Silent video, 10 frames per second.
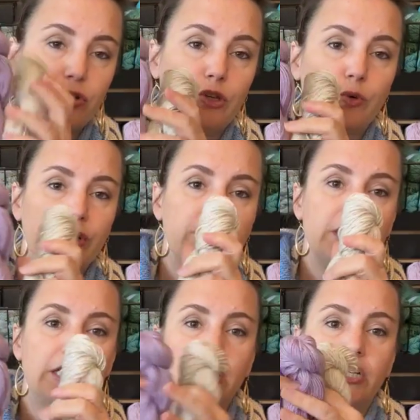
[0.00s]
So you would
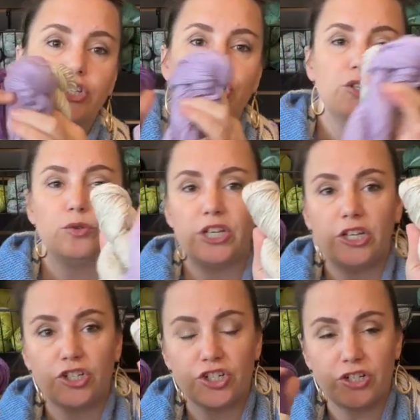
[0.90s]
need two
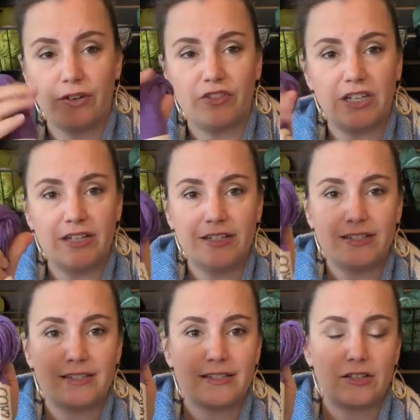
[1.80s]
each of
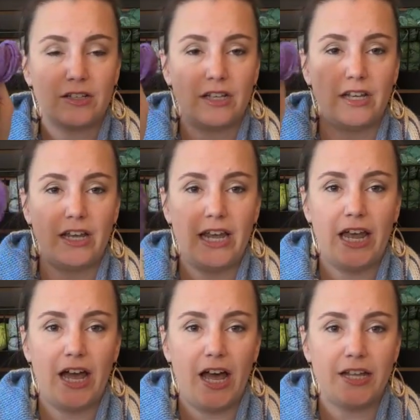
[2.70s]
these
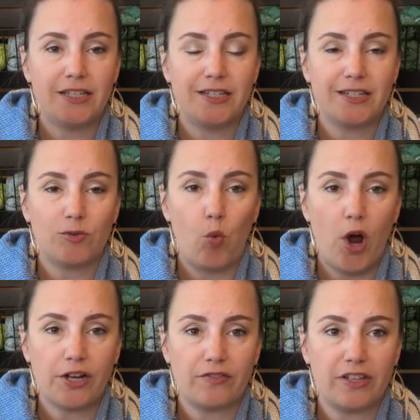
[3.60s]
and
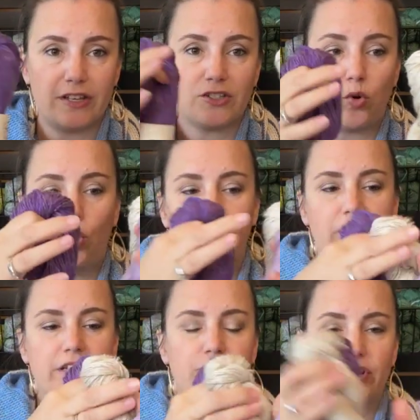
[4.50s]
one of this,
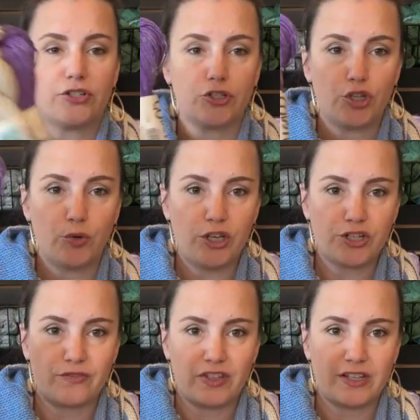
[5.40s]
or vice versa, two
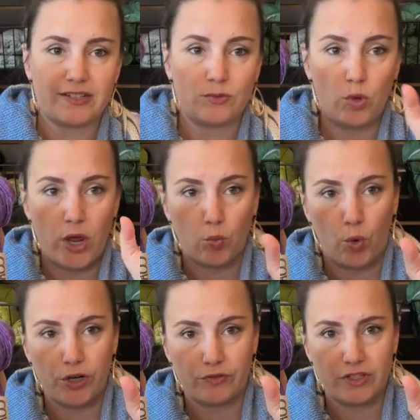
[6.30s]
each of this
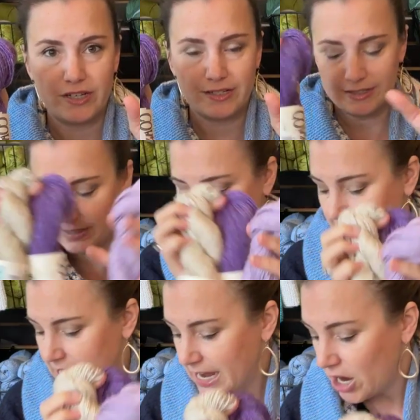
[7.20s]
and one of this.
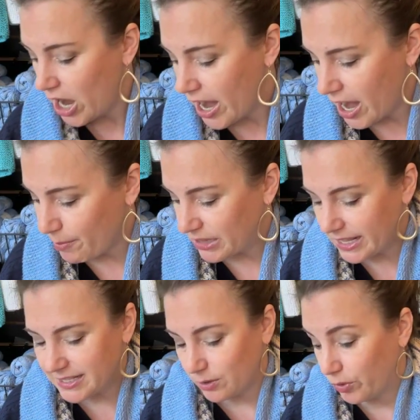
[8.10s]
Uh,
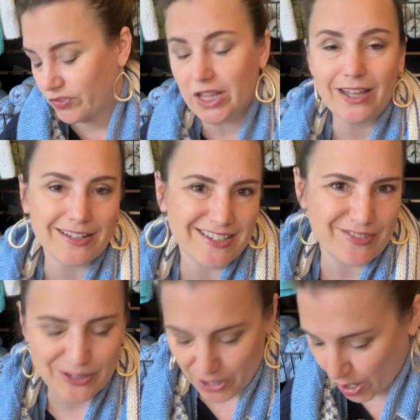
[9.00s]
but let's see, we've got lots
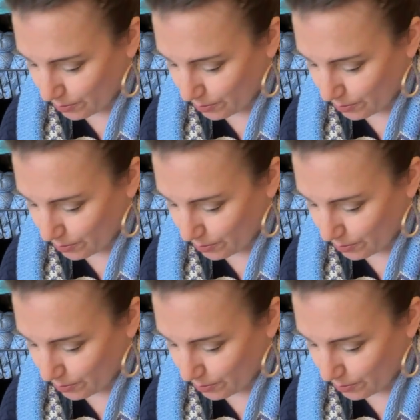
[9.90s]
of